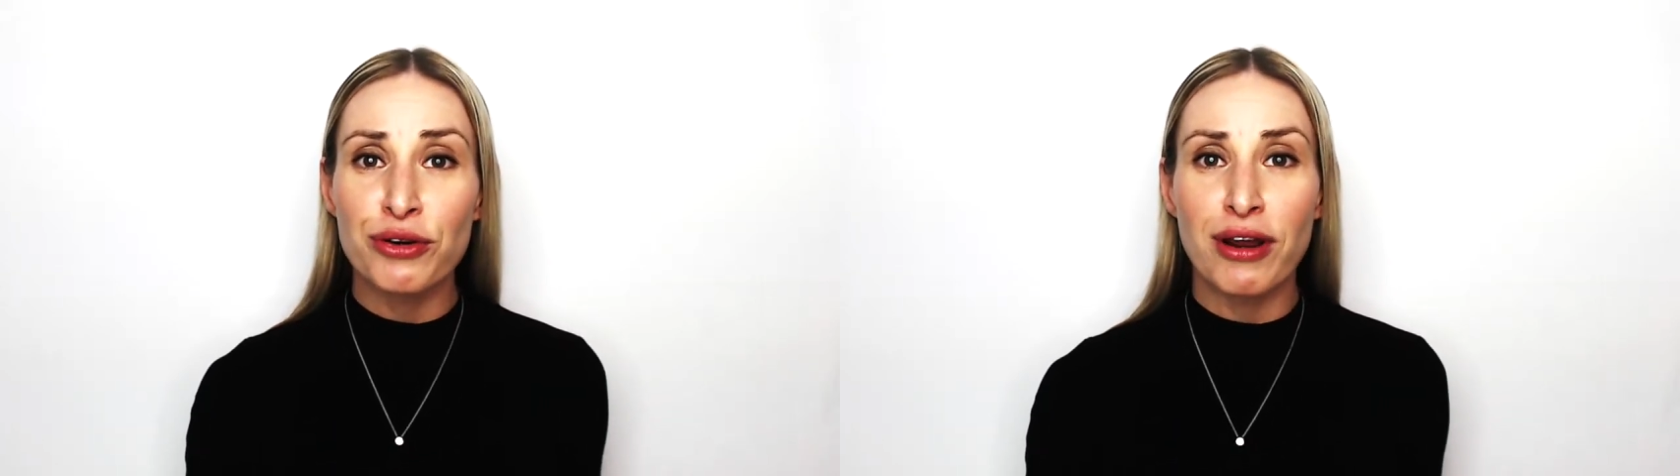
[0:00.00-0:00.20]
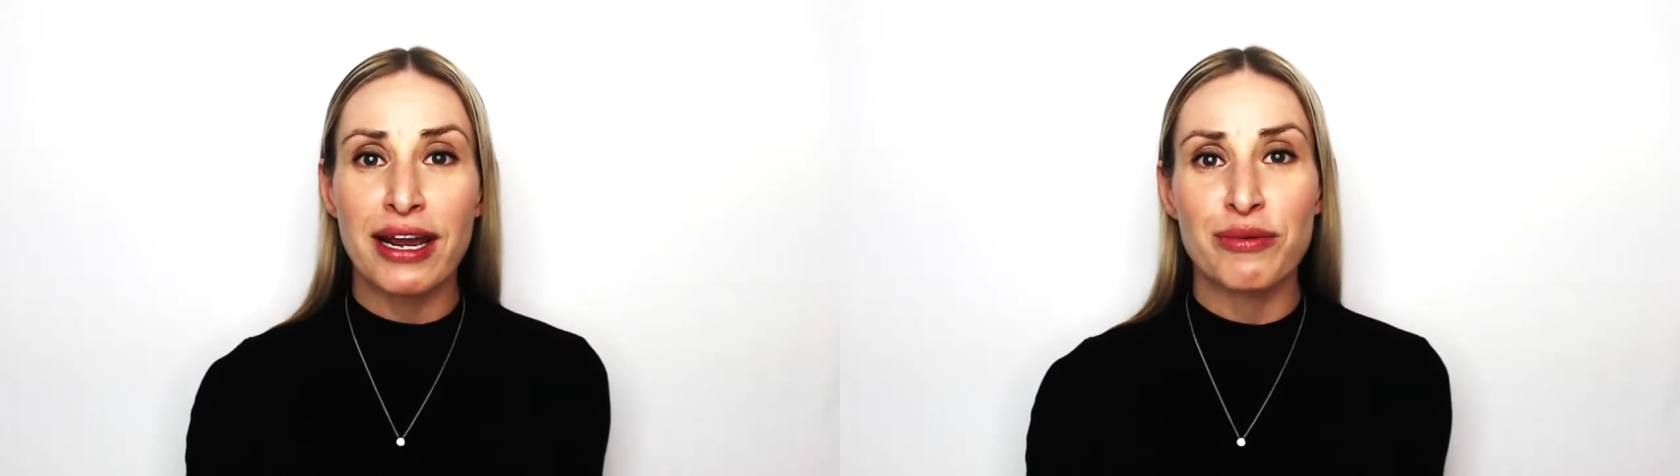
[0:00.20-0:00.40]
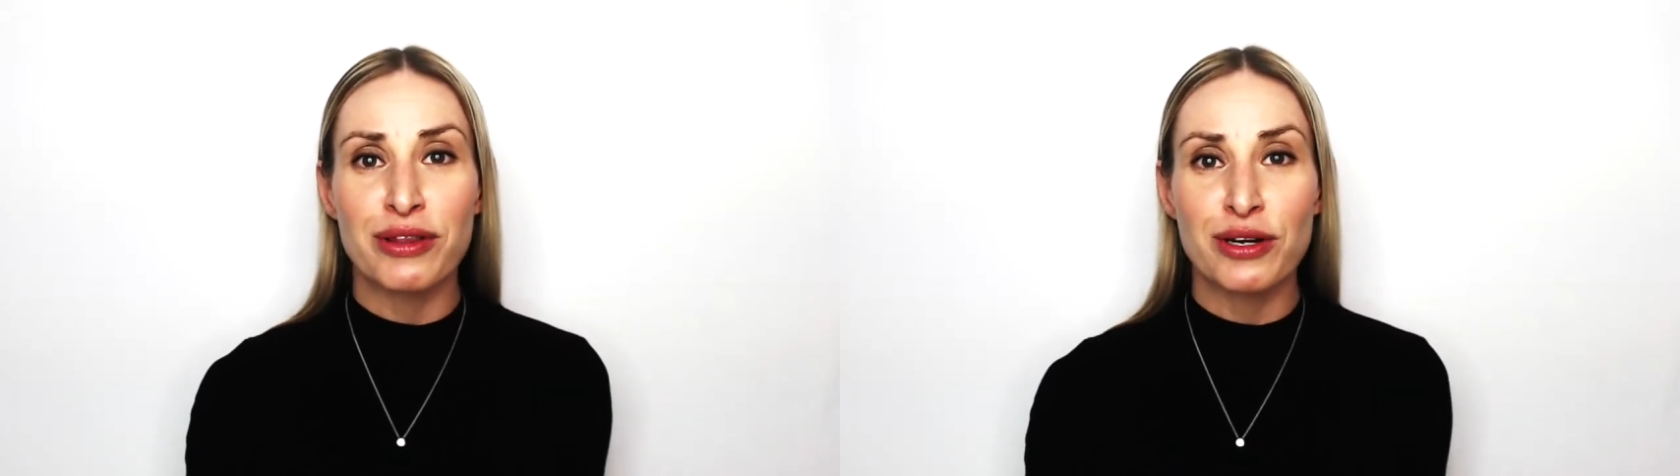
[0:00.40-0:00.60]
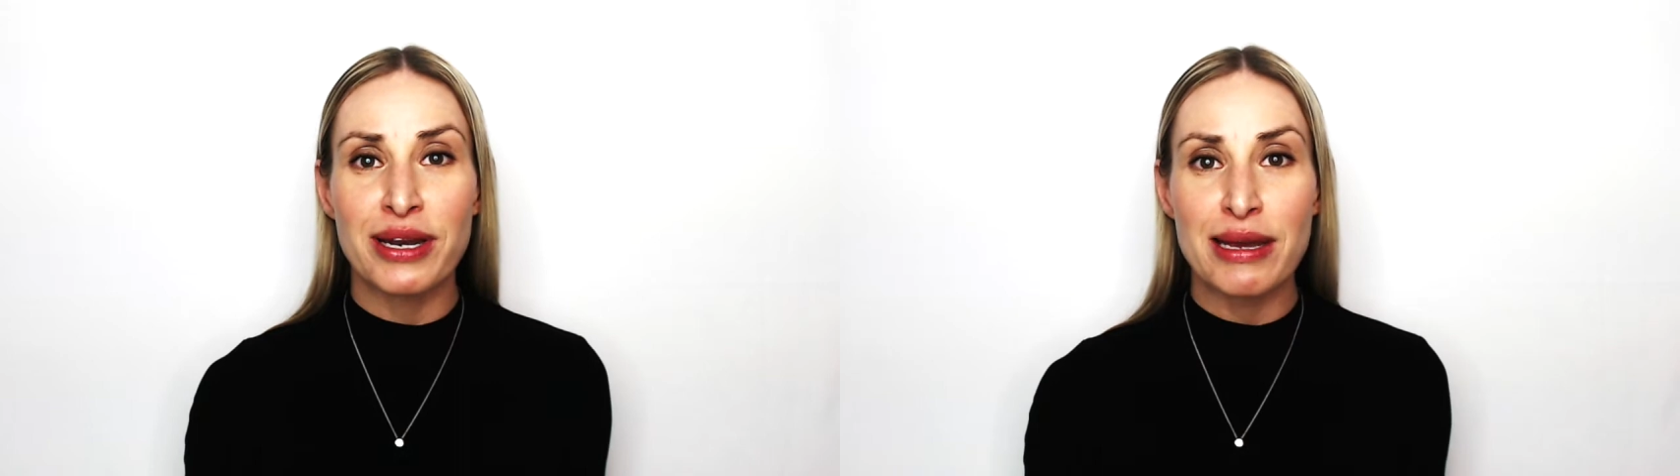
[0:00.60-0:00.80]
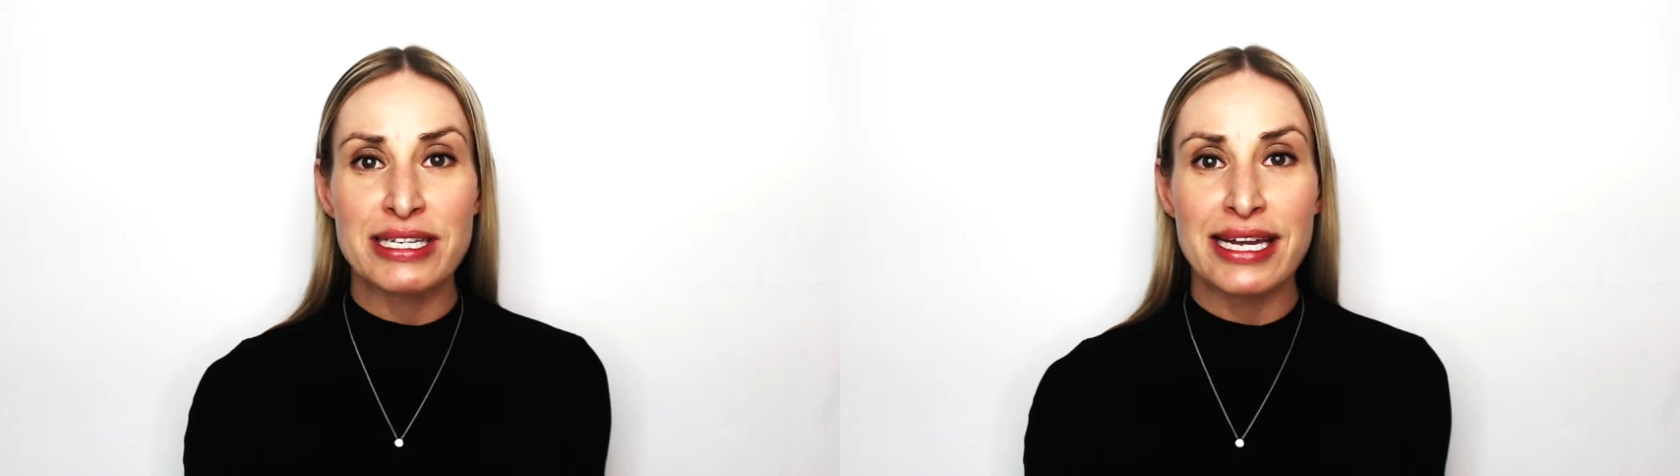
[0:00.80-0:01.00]
grade with her
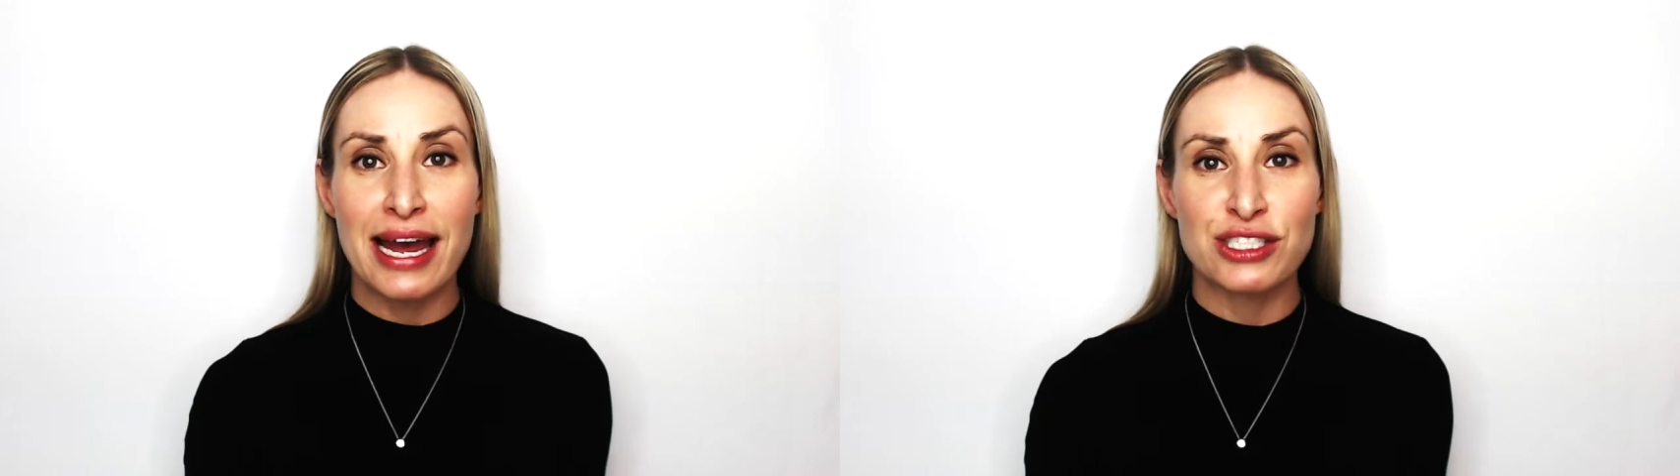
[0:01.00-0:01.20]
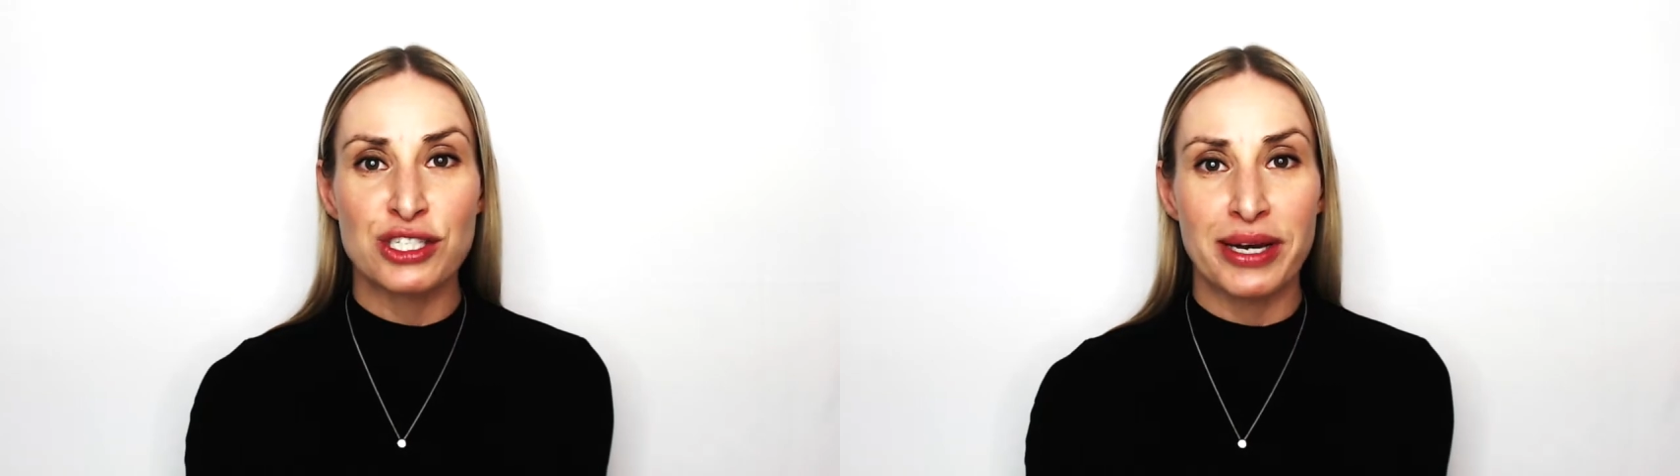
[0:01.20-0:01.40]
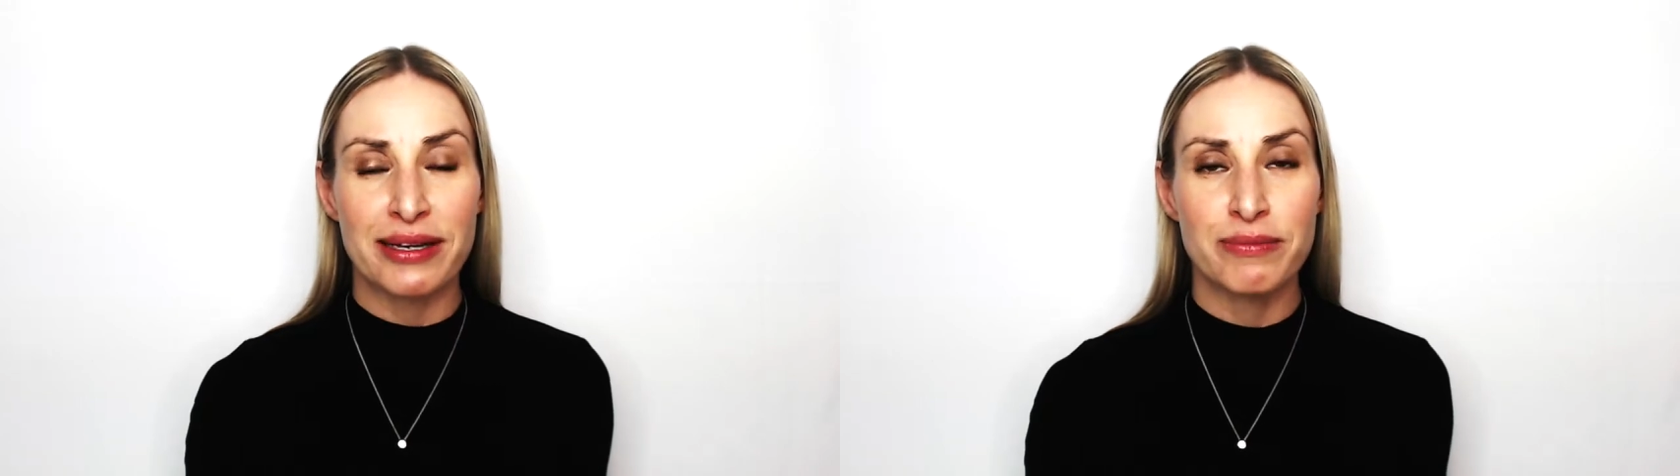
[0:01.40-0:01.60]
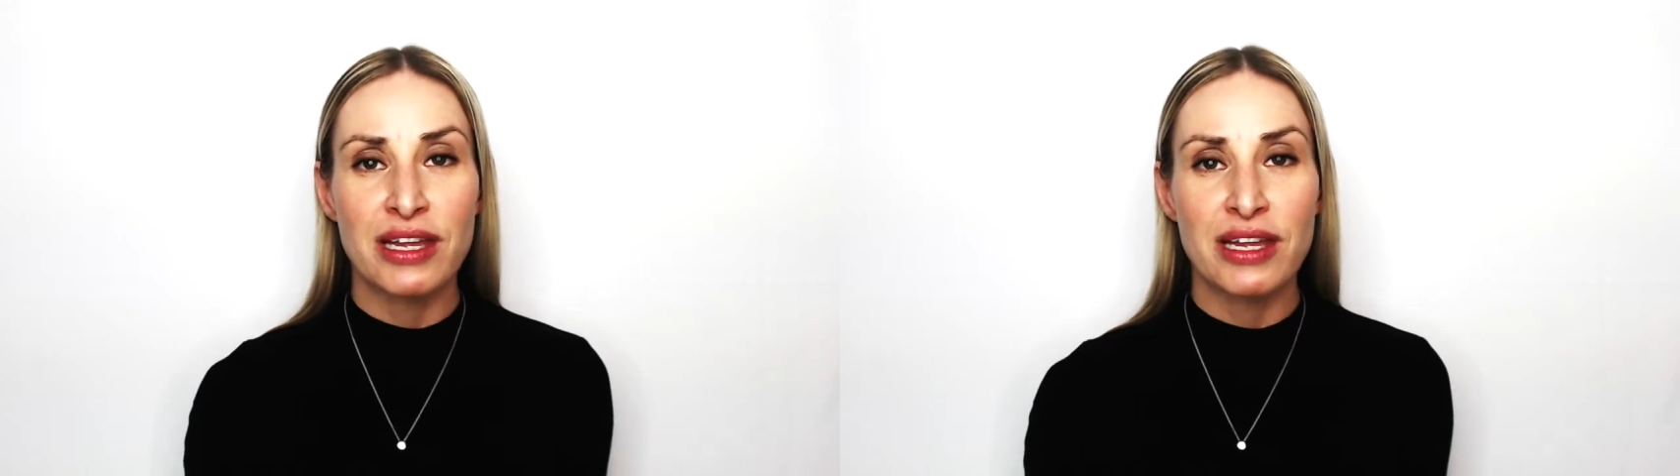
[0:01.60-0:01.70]
name attached to it.